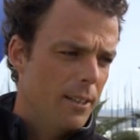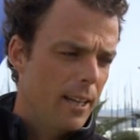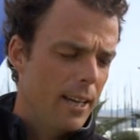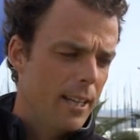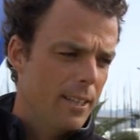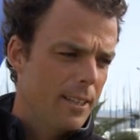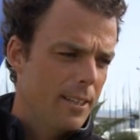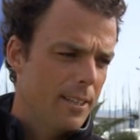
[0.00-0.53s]

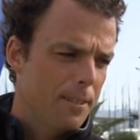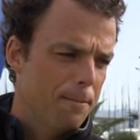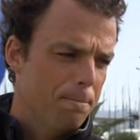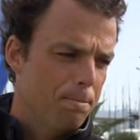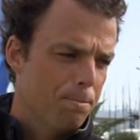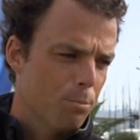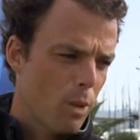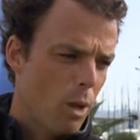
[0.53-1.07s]
and
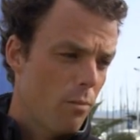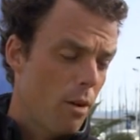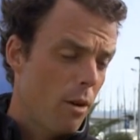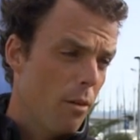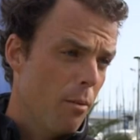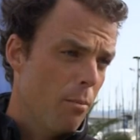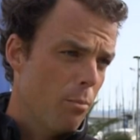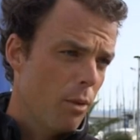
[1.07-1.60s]
um, I'm
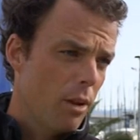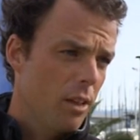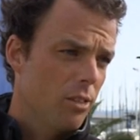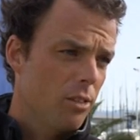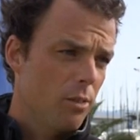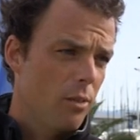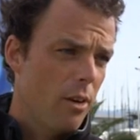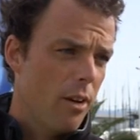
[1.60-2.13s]
very
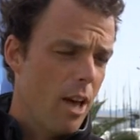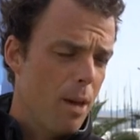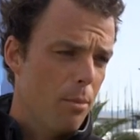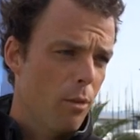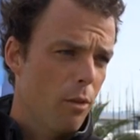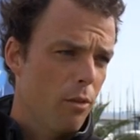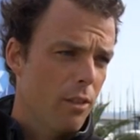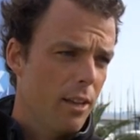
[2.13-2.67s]
pleased. I'm very
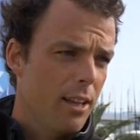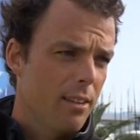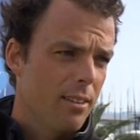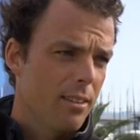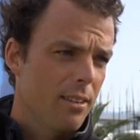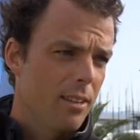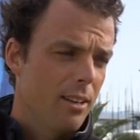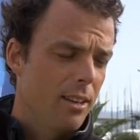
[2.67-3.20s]
happy with that,